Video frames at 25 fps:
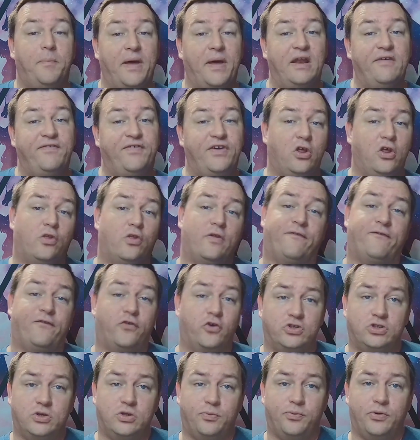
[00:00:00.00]
The benefit of the
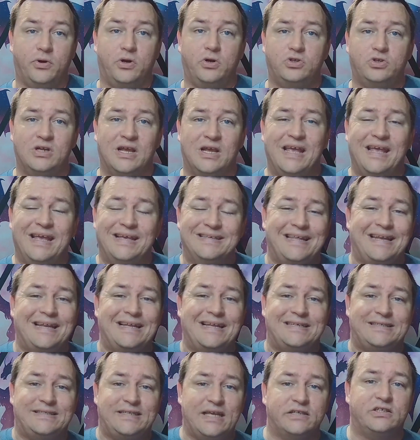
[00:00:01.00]
first approach is
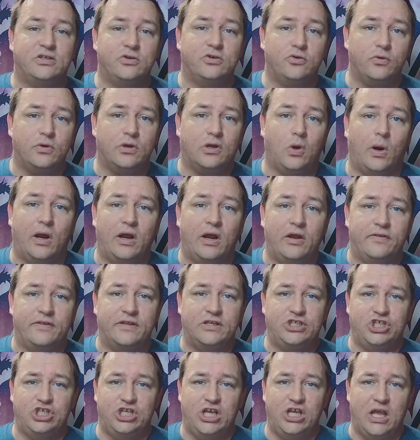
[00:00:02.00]
that it doesn't require
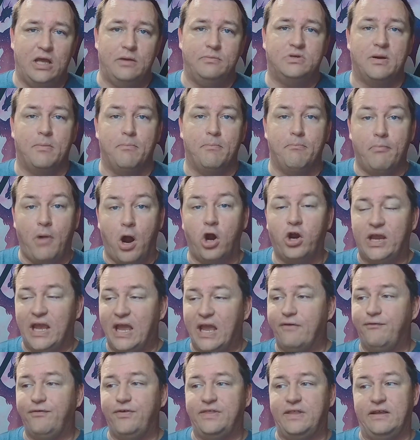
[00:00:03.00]
the GM to
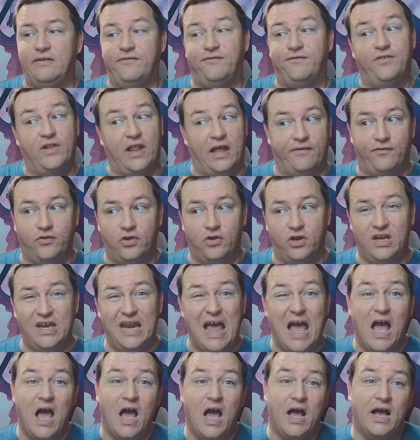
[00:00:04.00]
mark everything flat
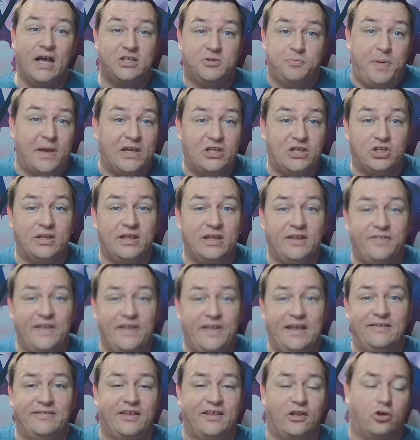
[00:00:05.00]
footed, especially
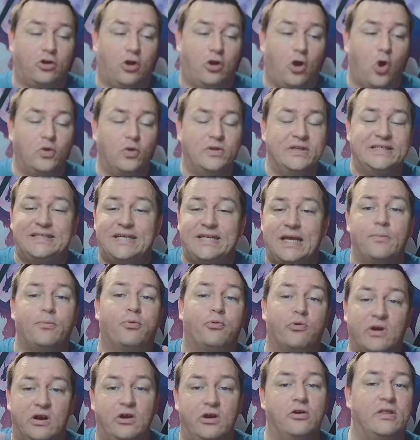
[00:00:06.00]
things that are only
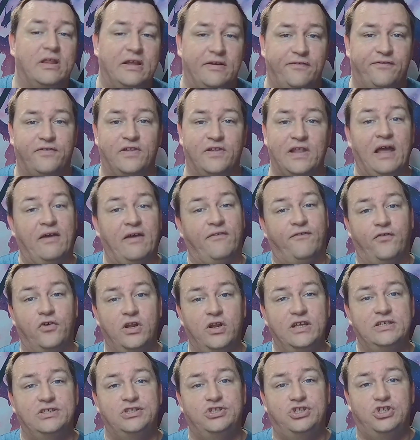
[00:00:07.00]
temporarily flat
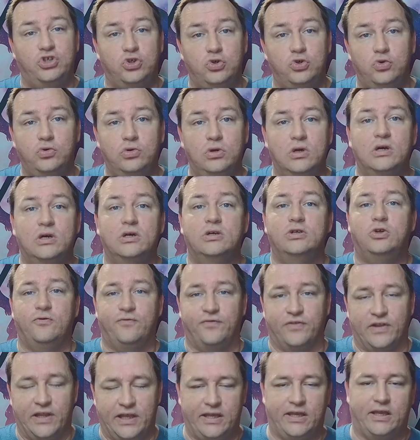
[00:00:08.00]
footed due
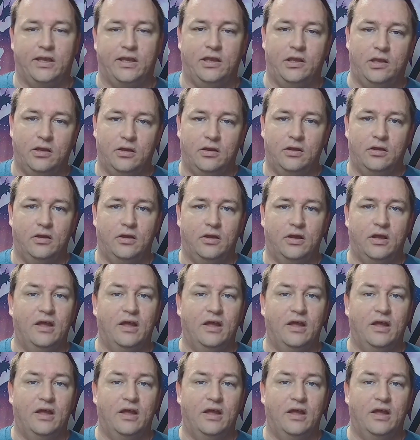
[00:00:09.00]
to flanking.